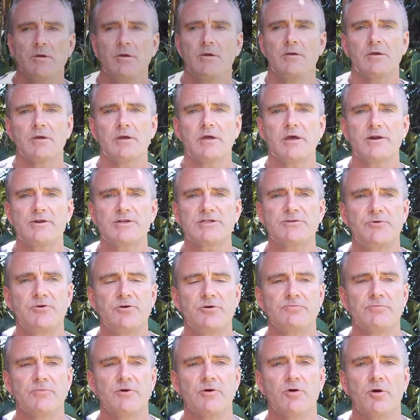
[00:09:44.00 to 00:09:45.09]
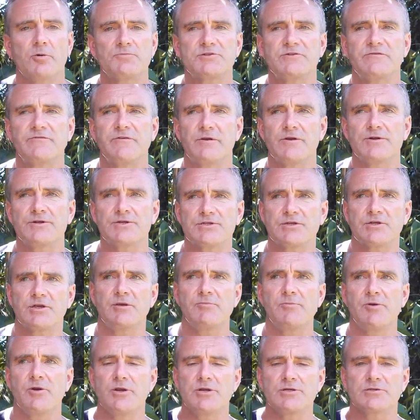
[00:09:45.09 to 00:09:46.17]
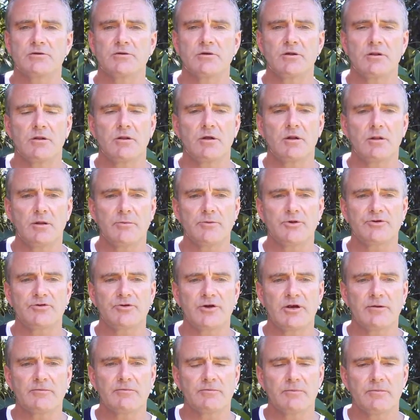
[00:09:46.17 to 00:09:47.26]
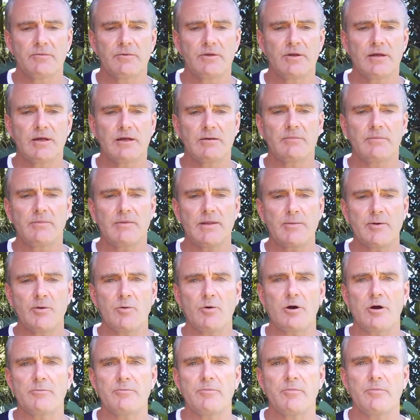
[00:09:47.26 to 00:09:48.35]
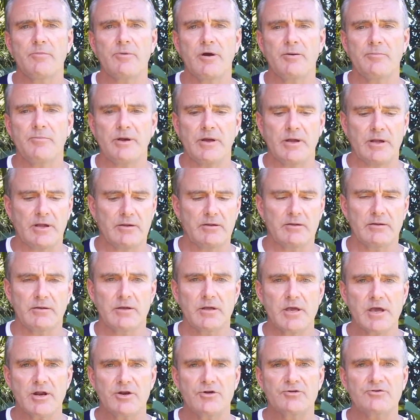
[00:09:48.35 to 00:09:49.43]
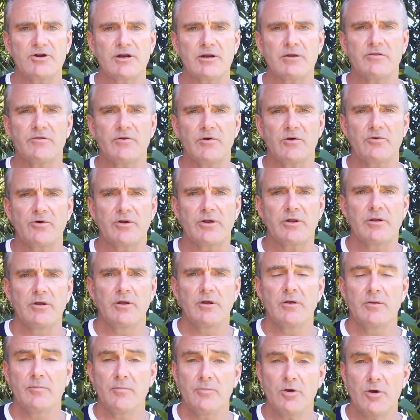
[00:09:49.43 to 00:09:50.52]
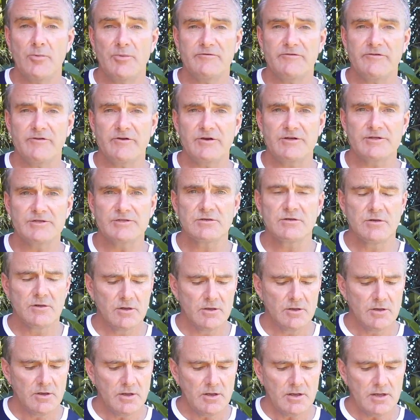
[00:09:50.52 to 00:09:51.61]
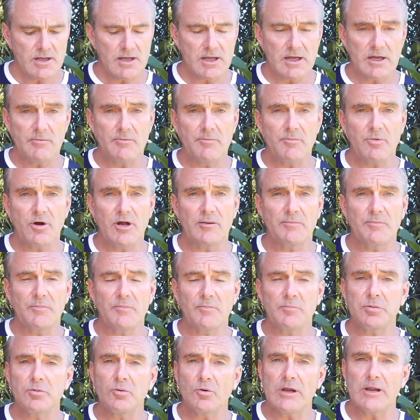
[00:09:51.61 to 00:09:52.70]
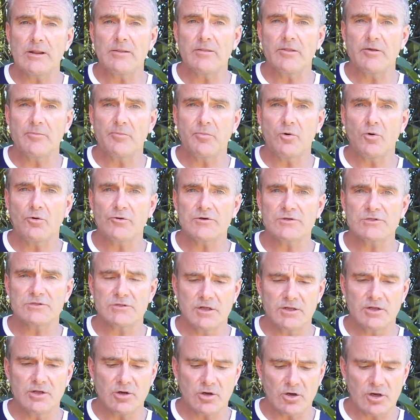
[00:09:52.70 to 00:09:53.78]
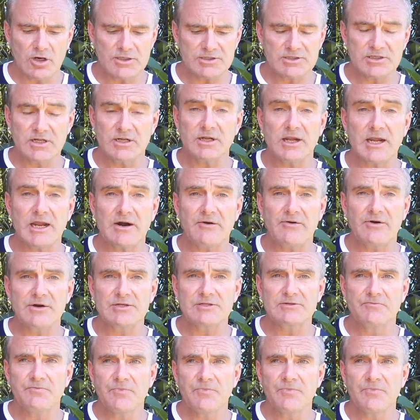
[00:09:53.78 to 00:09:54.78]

Kokoda Spirit helps the villages and communities along the track, number one, by paying Kokoda Track Authority permit fees, by employing the porters and guides and carriers